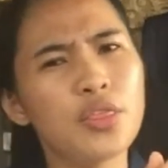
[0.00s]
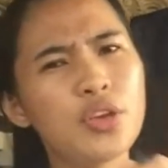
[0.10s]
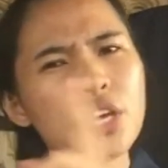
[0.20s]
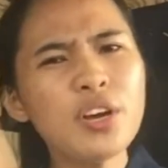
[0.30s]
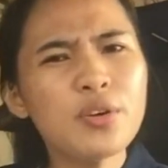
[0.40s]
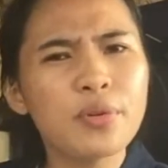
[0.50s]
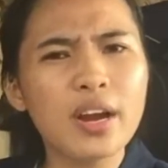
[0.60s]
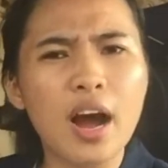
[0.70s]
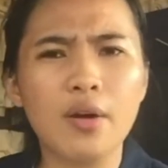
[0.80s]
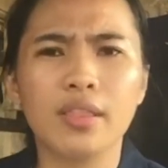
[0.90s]
Do you
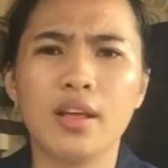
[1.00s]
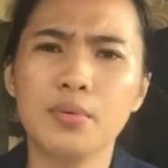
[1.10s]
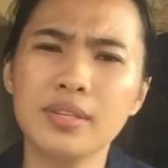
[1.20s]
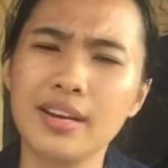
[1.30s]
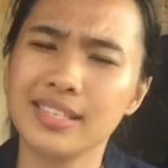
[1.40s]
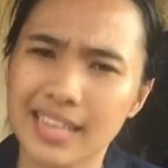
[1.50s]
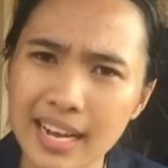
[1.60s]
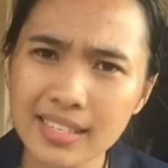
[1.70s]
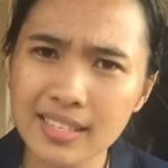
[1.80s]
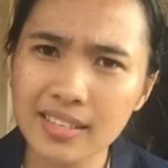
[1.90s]
agree all laws are
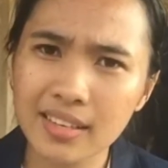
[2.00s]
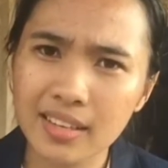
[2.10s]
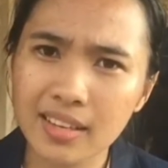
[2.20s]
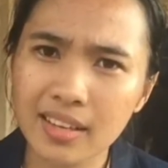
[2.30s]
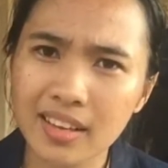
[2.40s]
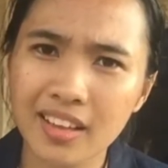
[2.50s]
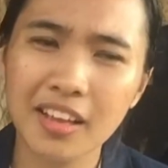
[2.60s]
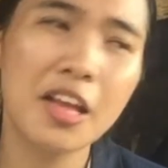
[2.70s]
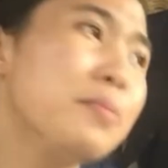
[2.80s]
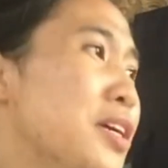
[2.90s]
sucks?
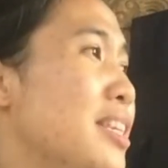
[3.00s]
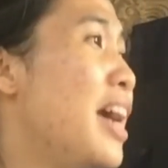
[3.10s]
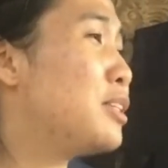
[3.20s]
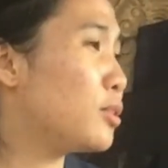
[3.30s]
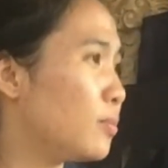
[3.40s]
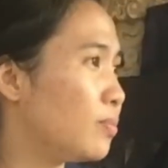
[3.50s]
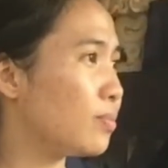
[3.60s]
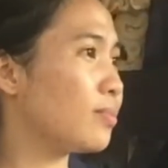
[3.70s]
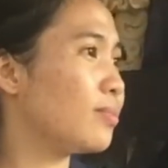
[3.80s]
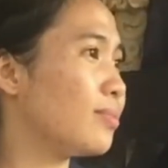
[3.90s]
Because I do.
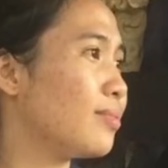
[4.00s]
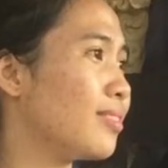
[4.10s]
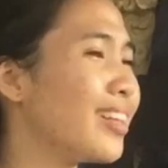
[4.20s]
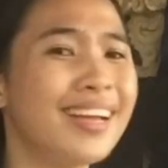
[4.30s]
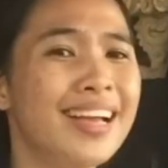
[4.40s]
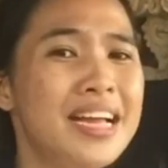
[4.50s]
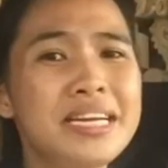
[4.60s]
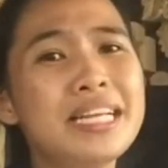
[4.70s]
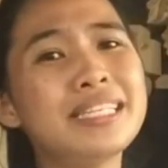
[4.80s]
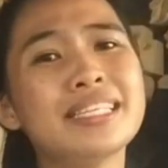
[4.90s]

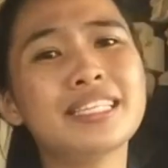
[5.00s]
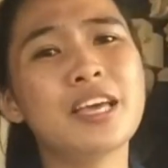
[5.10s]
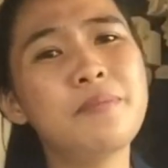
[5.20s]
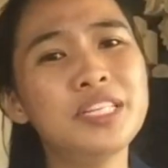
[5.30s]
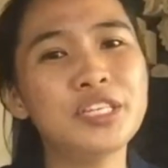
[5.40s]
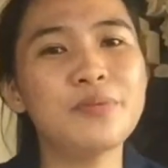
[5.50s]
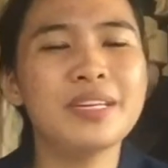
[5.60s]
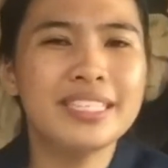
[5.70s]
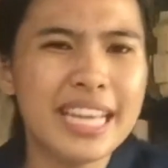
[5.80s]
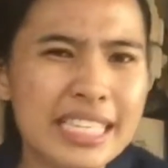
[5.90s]
This is the KBGO
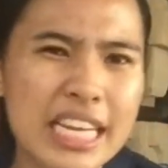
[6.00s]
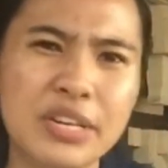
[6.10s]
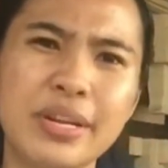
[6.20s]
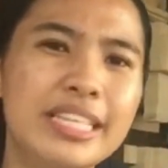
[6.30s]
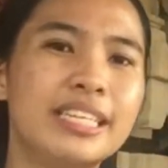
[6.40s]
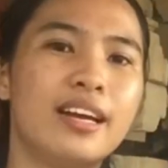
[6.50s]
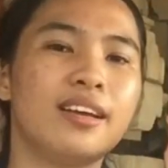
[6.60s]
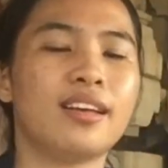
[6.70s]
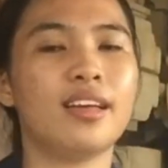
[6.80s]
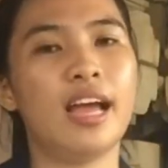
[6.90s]
emergency in Indonesia,
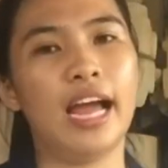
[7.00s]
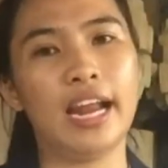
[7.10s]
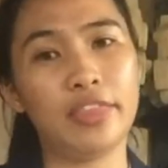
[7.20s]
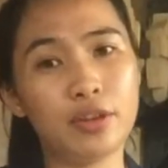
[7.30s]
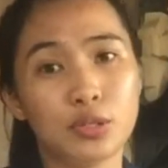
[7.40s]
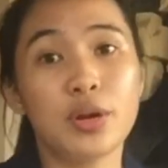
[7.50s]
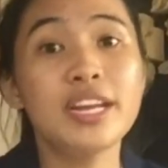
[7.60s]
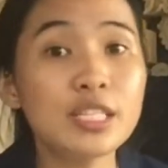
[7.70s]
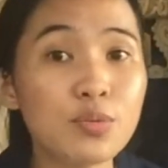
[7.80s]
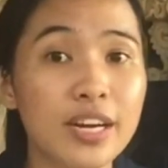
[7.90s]
and nothing was so
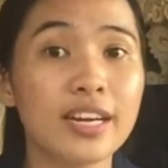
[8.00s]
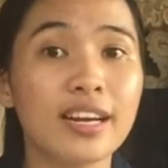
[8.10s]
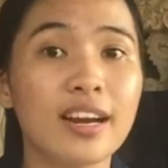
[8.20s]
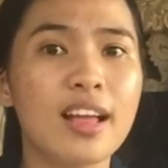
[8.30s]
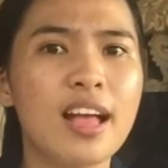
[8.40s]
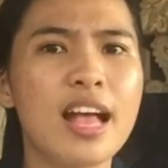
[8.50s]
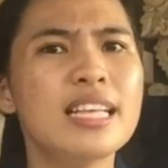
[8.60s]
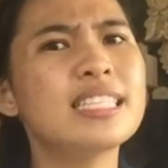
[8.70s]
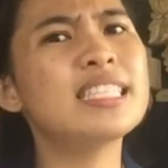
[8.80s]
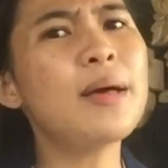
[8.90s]
in this world.
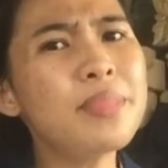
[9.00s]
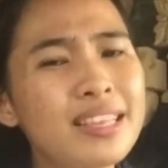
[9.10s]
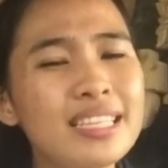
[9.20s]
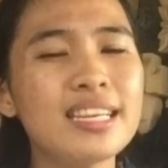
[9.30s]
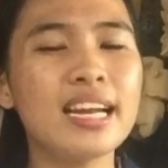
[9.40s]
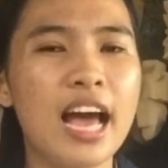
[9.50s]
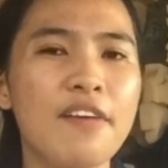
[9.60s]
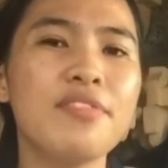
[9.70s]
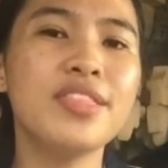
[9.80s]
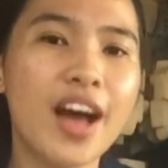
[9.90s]
Some netizens
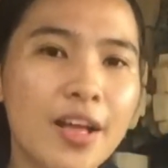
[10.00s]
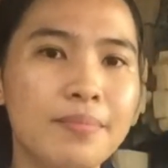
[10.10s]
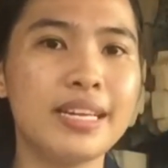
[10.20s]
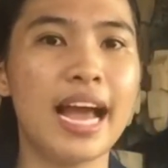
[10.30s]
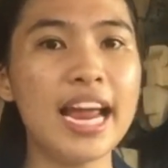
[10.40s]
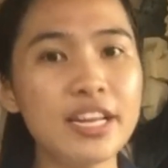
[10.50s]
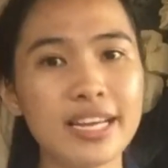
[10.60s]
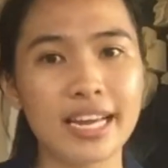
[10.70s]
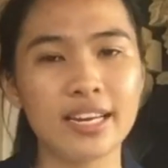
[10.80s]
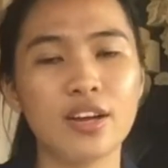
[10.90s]
have not been
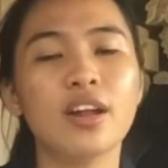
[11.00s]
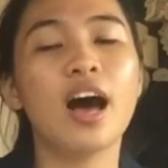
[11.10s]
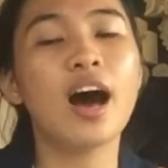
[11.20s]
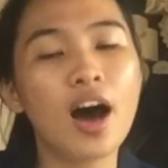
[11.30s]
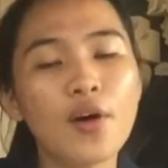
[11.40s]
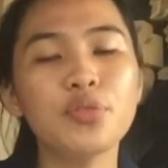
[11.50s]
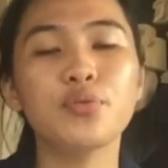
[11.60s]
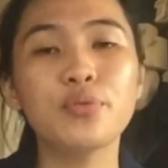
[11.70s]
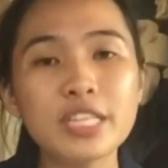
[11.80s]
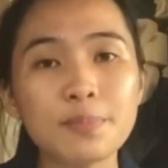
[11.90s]
educated on how to
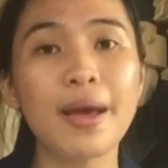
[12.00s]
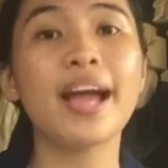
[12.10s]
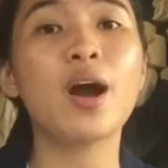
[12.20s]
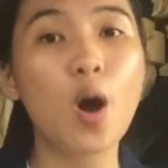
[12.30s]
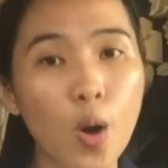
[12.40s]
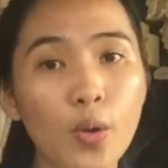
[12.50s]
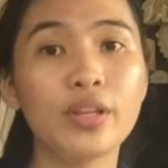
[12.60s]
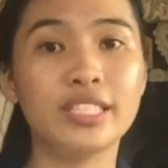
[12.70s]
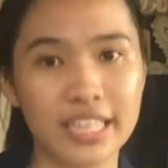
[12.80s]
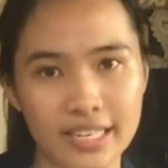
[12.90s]
respect all
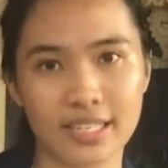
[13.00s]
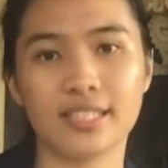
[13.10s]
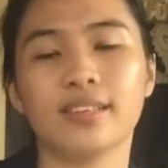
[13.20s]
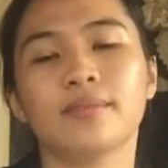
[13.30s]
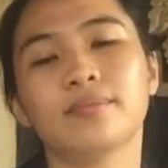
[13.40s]
the genders.